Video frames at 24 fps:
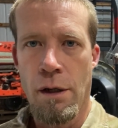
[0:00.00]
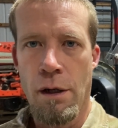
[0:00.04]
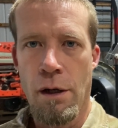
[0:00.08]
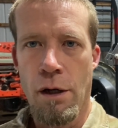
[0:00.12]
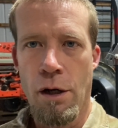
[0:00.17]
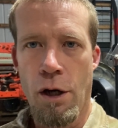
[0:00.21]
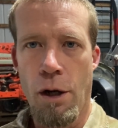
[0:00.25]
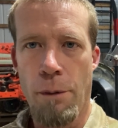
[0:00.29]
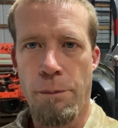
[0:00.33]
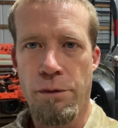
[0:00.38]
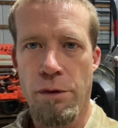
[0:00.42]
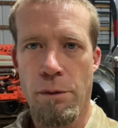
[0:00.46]

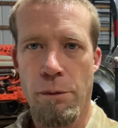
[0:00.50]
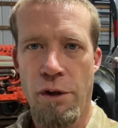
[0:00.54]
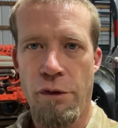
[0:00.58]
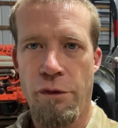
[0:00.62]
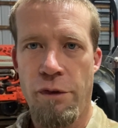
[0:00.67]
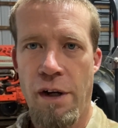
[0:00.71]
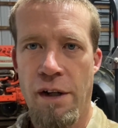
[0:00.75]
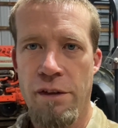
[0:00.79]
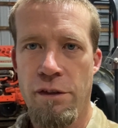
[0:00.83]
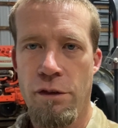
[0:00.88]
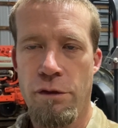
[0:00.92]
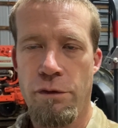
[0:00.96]
hope somebody
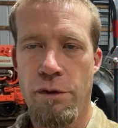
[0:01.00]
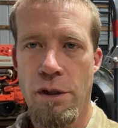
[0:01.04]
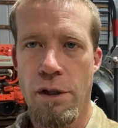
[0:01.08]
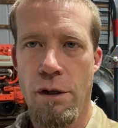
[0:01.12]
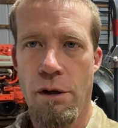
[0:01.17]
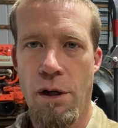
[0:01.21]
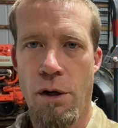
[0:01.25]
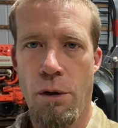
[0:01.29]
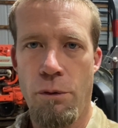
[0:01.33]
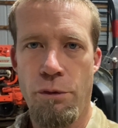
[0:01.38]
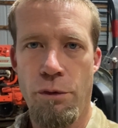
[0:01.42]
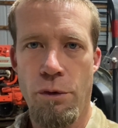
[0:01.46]
finds this video
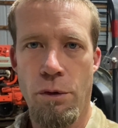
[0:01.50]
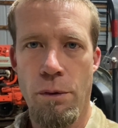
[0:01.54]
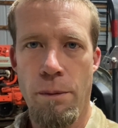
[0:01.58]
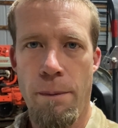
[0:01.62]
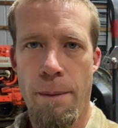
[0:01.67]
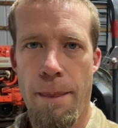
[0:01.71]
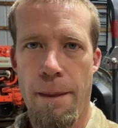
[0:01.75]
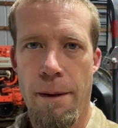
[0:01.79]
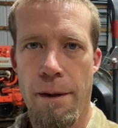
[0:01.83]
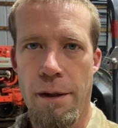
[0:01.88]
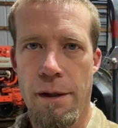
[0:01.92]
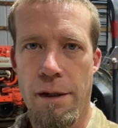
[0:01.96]
helpful.
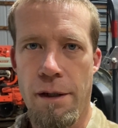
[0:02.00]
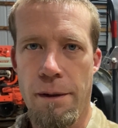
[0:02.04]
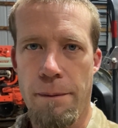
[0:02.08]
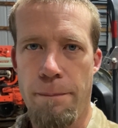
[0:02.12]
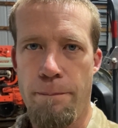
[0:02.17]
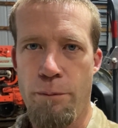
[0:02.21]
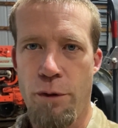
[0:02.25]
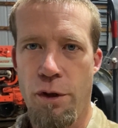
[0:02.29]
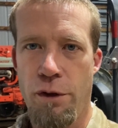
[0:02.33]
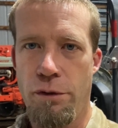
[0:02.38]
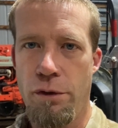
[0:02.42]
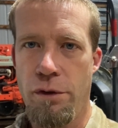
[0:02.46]

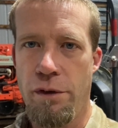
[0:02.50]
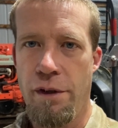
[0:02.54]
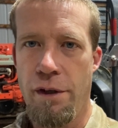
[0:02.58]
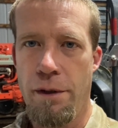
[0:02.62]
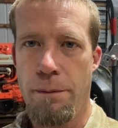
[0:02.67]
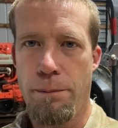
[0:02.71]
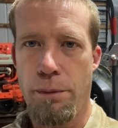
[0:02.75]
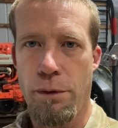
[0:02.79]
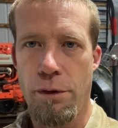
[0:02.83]
If you did,